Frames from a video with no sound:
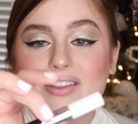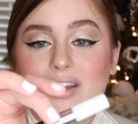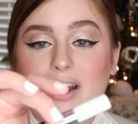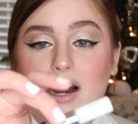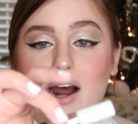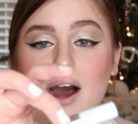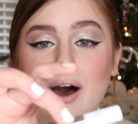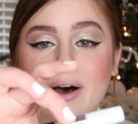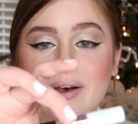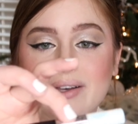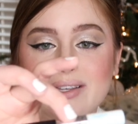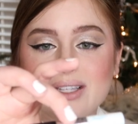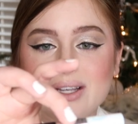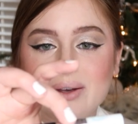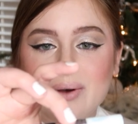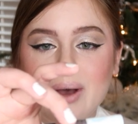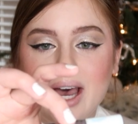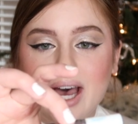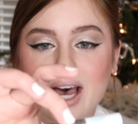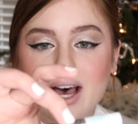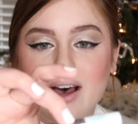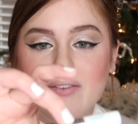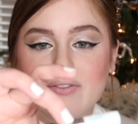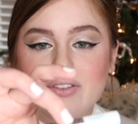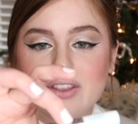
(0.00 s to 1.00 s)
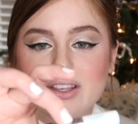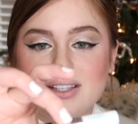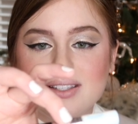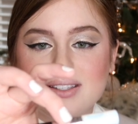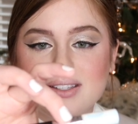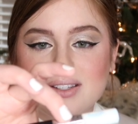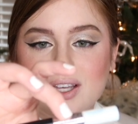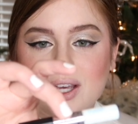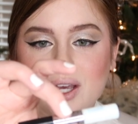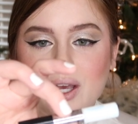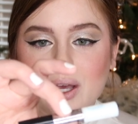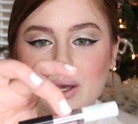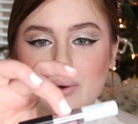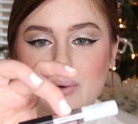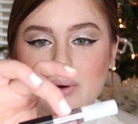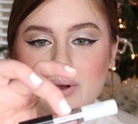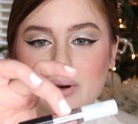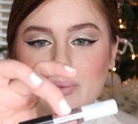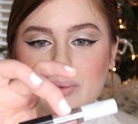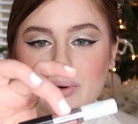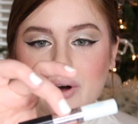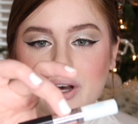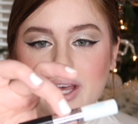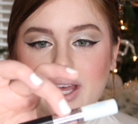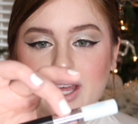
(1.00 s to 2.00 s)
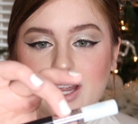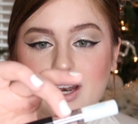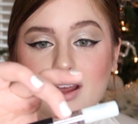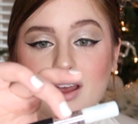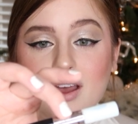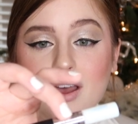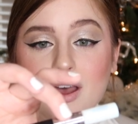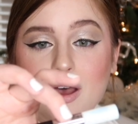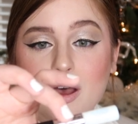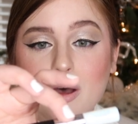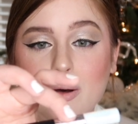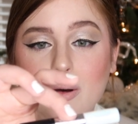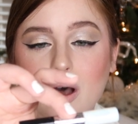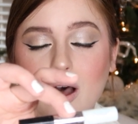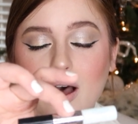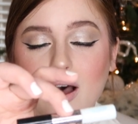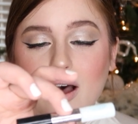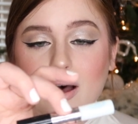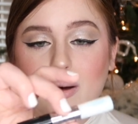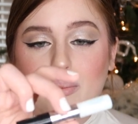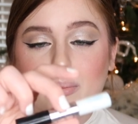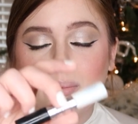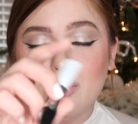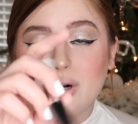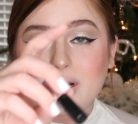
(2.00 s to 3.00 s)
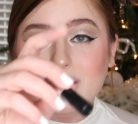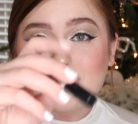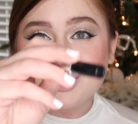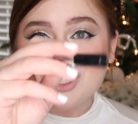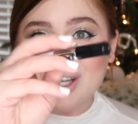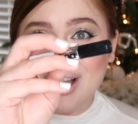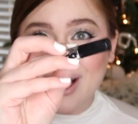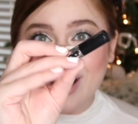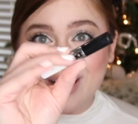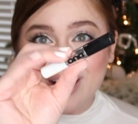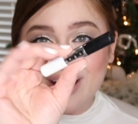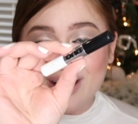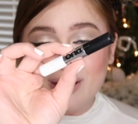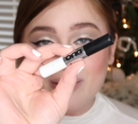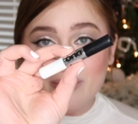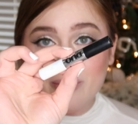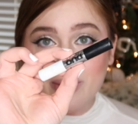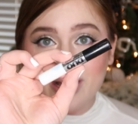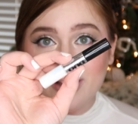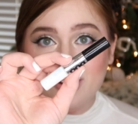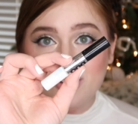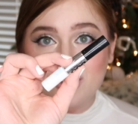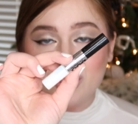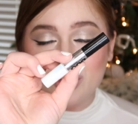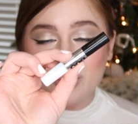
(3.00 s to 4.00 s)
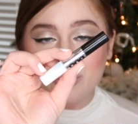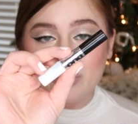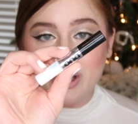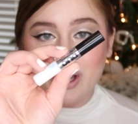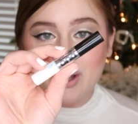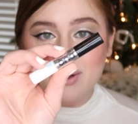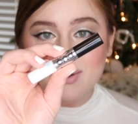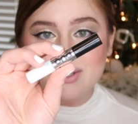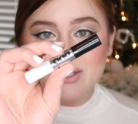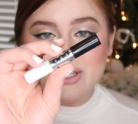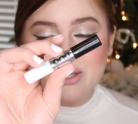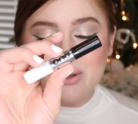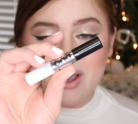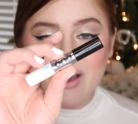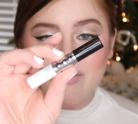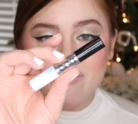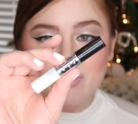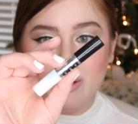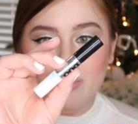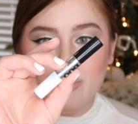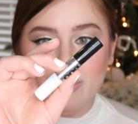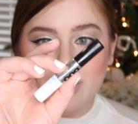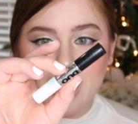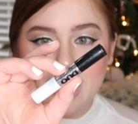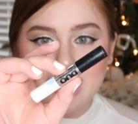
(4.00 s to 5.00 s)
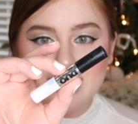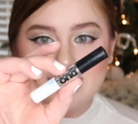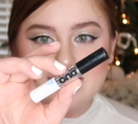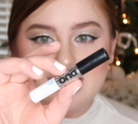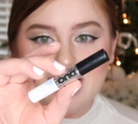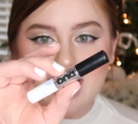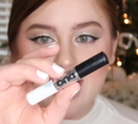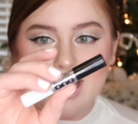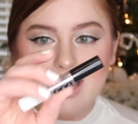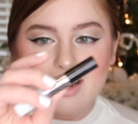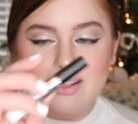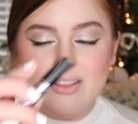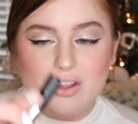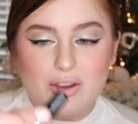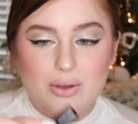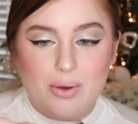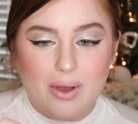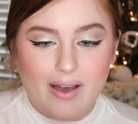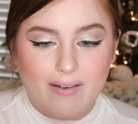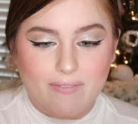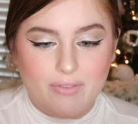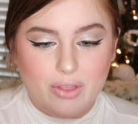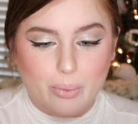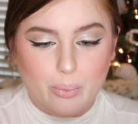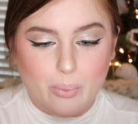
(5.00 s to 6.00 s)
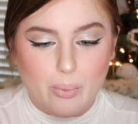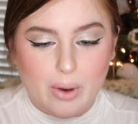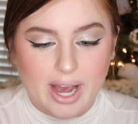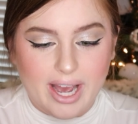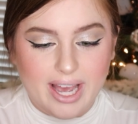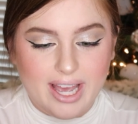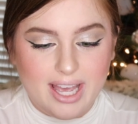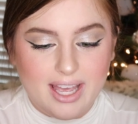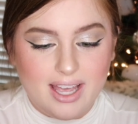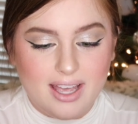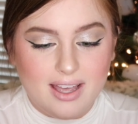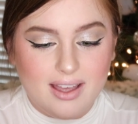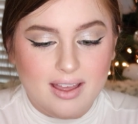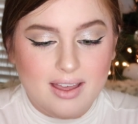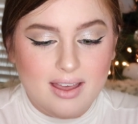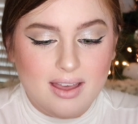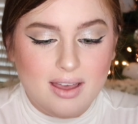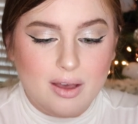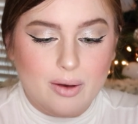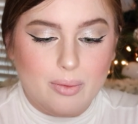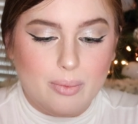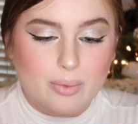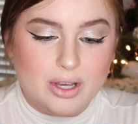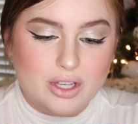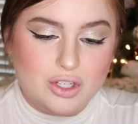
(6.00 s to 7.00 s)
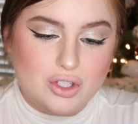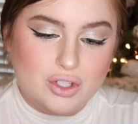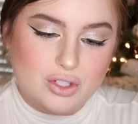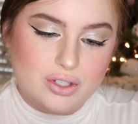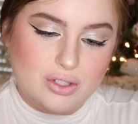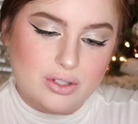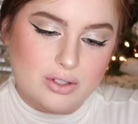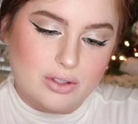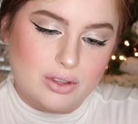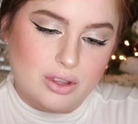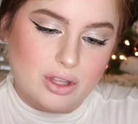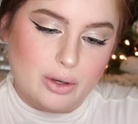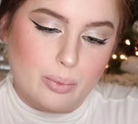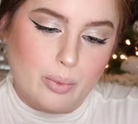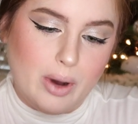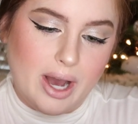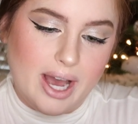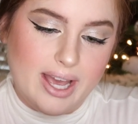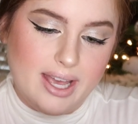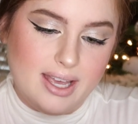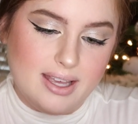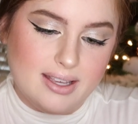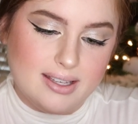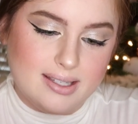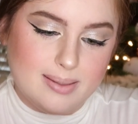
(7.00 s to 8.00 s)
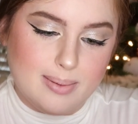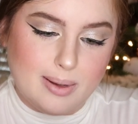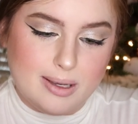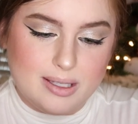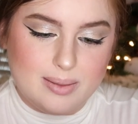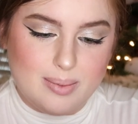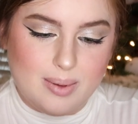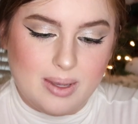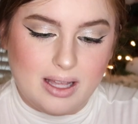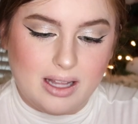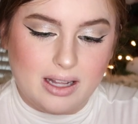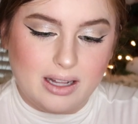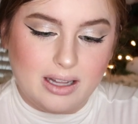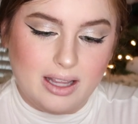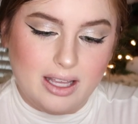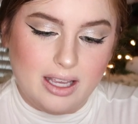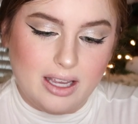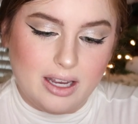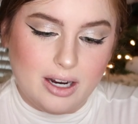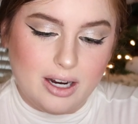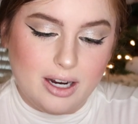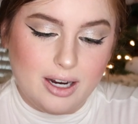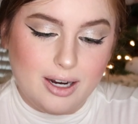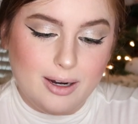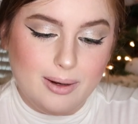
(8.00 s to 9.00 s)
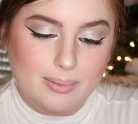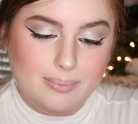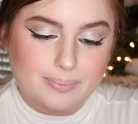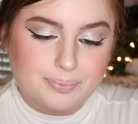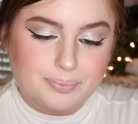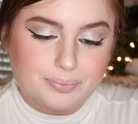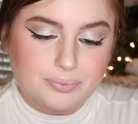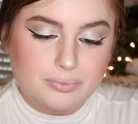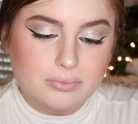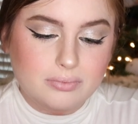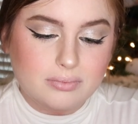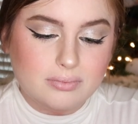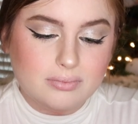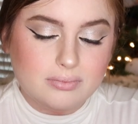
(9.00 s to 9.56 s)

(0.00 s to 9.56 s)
And then I also have this two-in-one uh, brush on by Duo. So you have the black side and then you have the white, which the white is supposed to be clear.